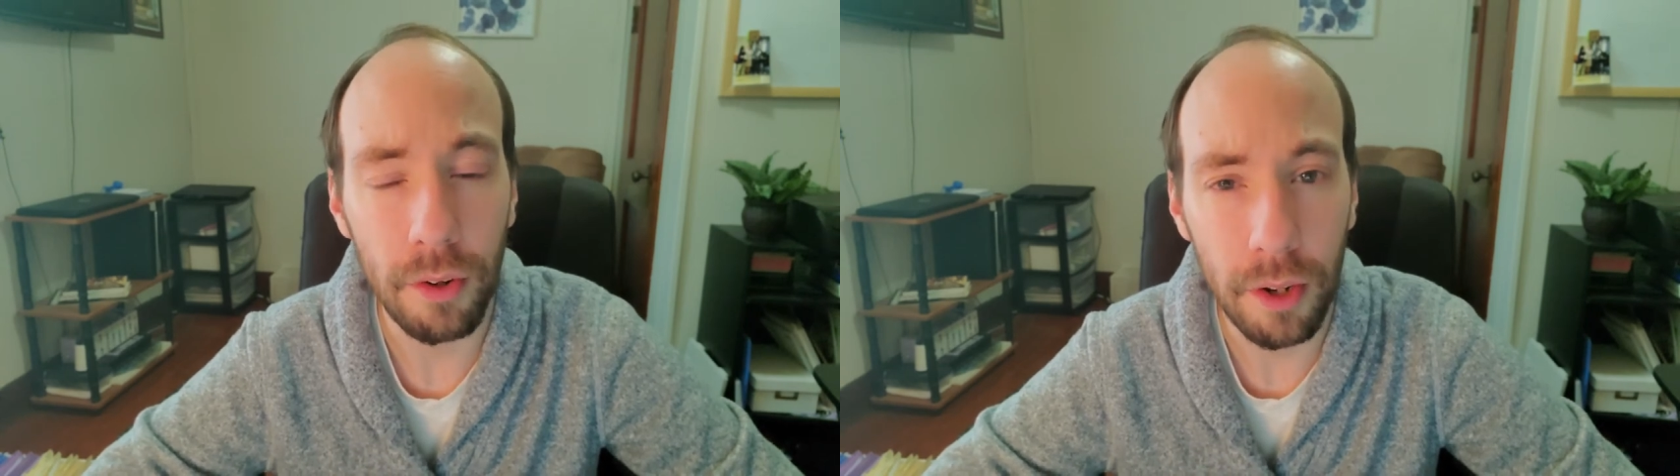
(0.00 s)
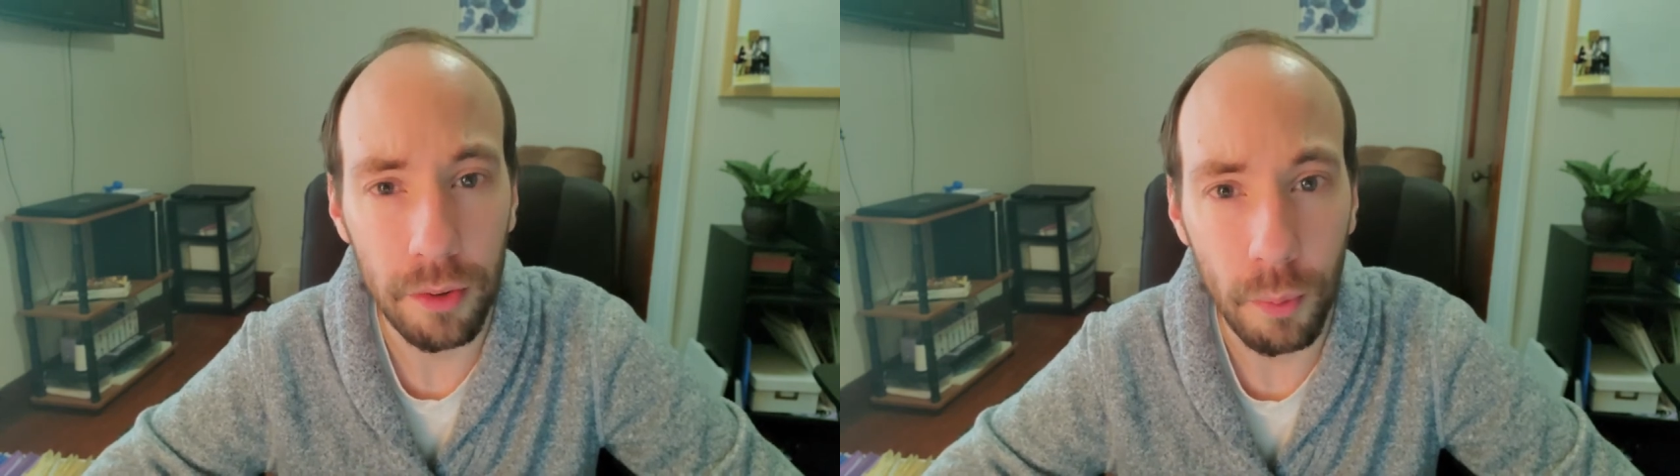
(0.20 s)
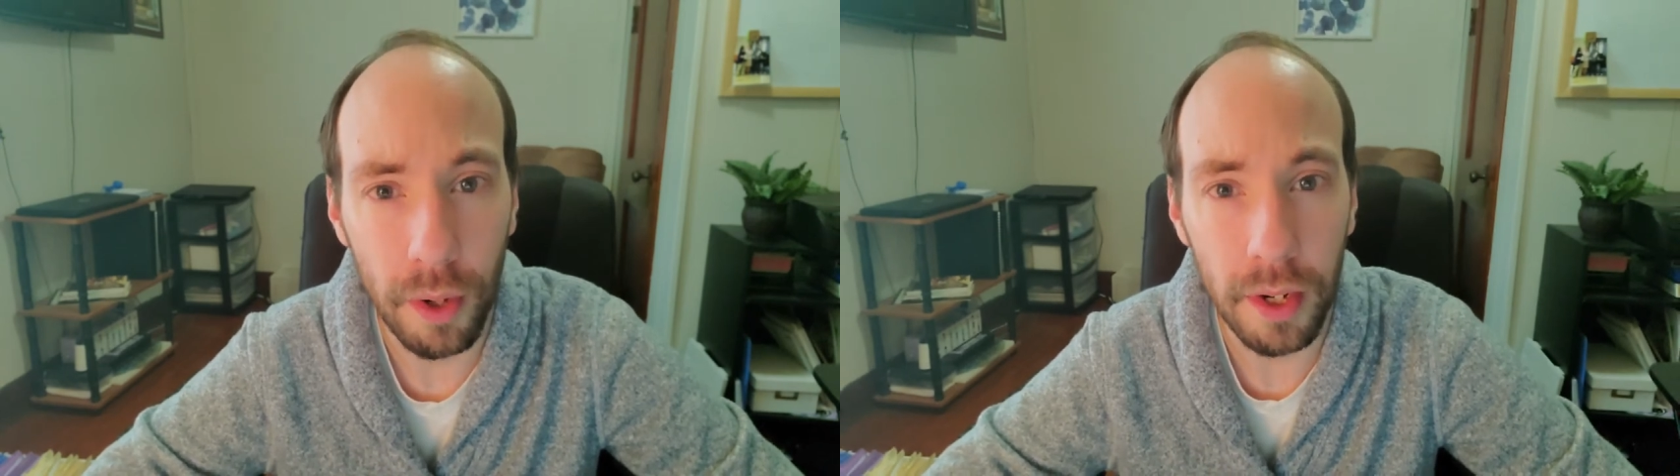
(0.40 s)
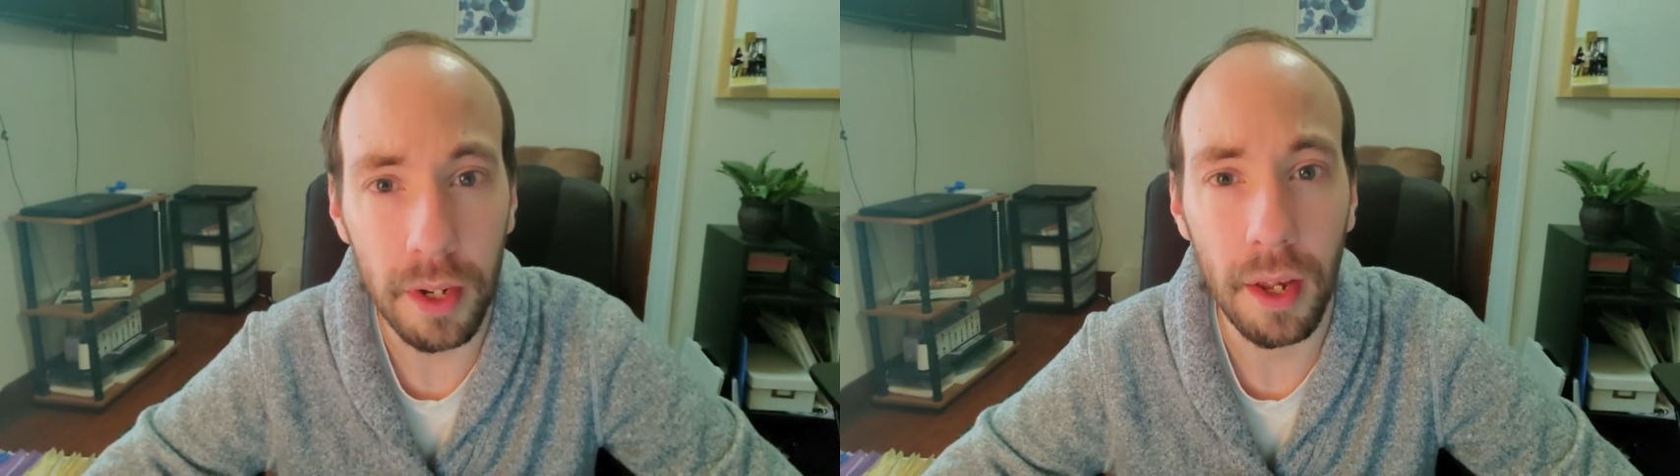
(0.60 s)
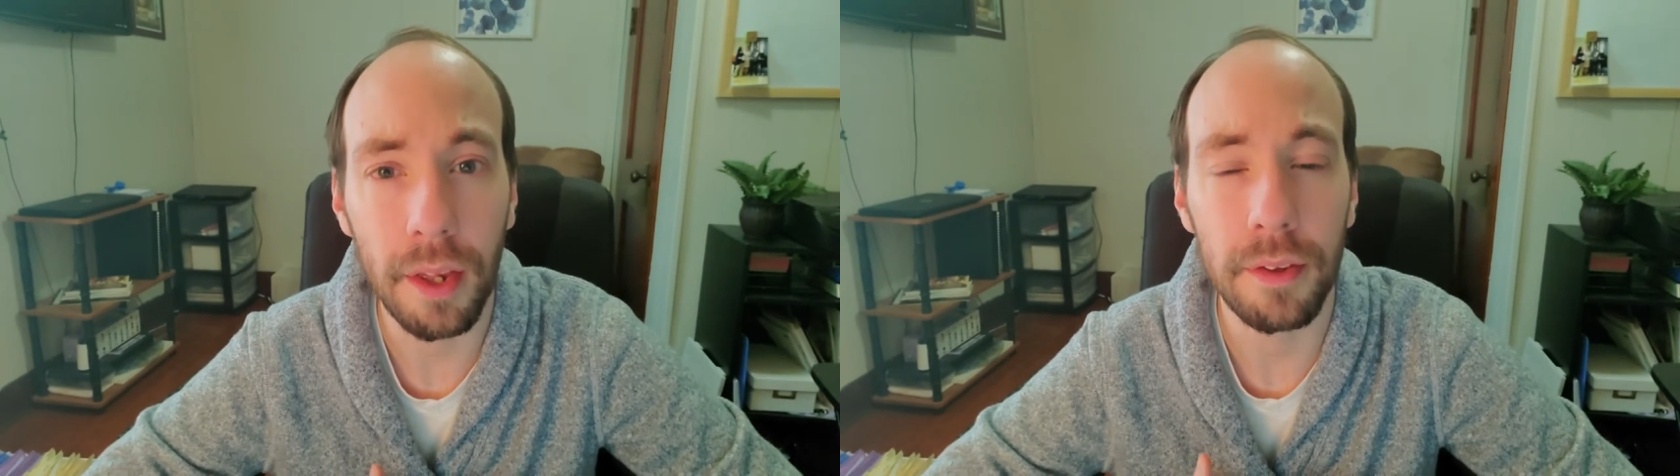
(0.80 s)
his wing
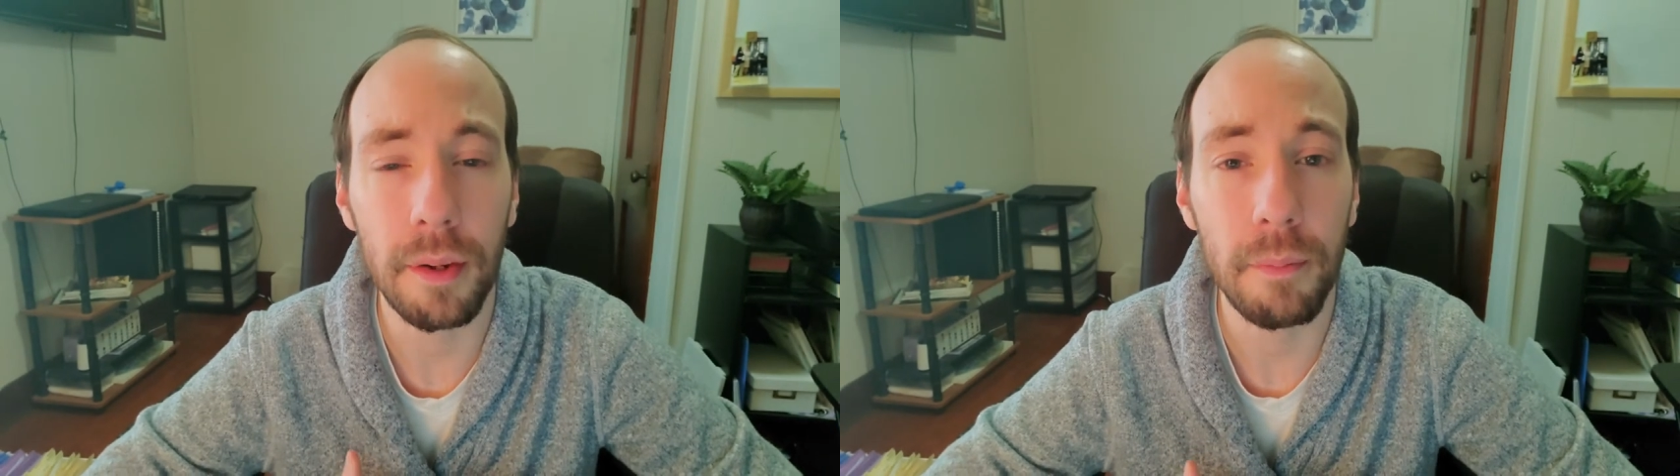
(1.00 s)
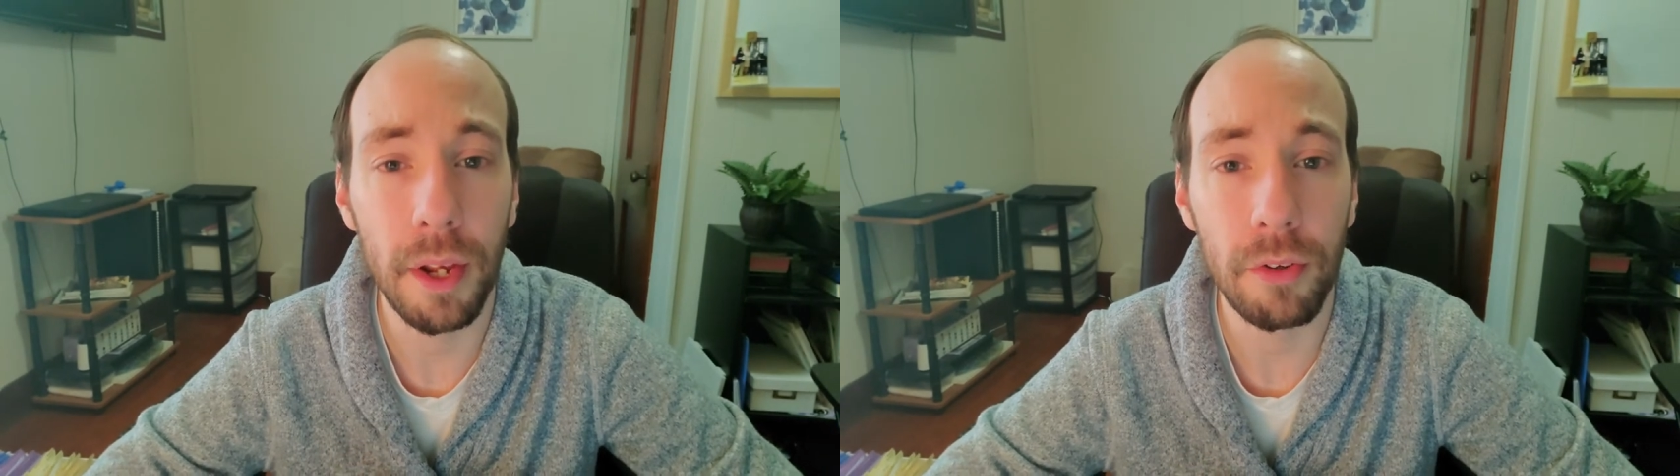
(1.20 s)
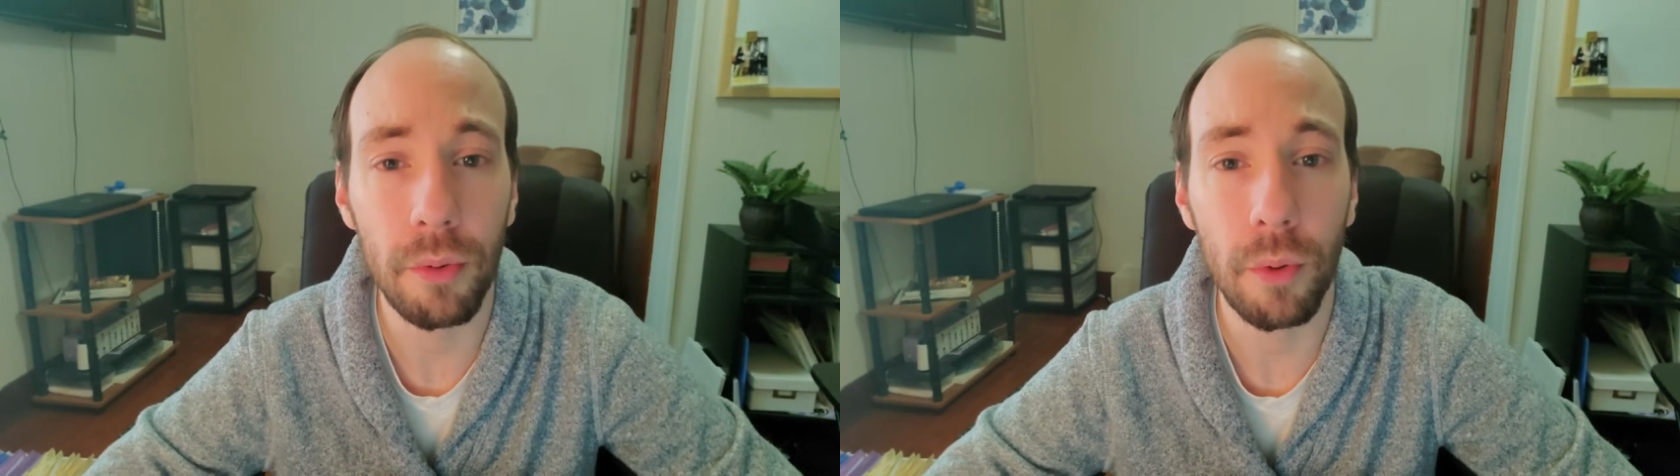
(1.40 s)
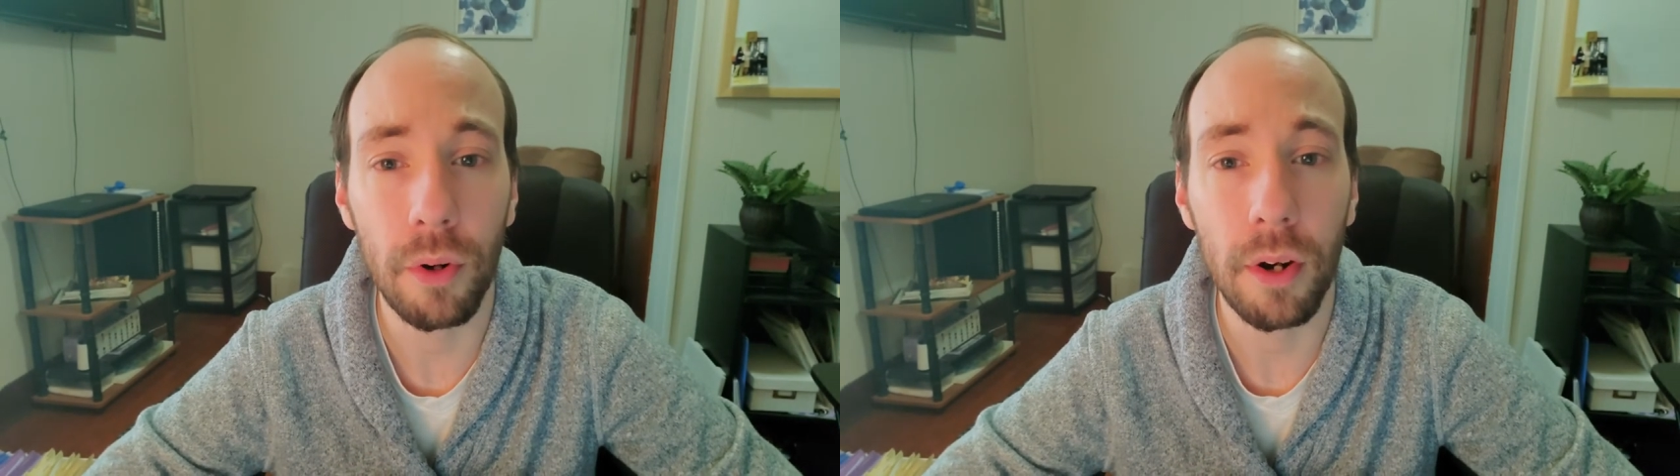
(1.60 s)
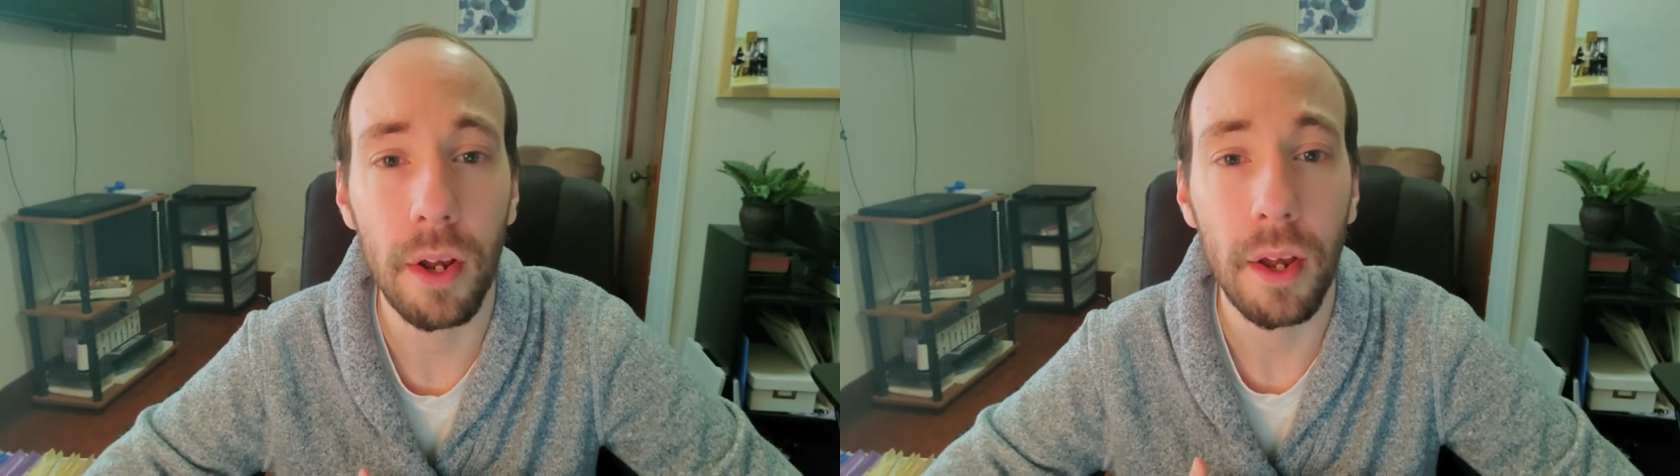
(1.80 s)
as a mentor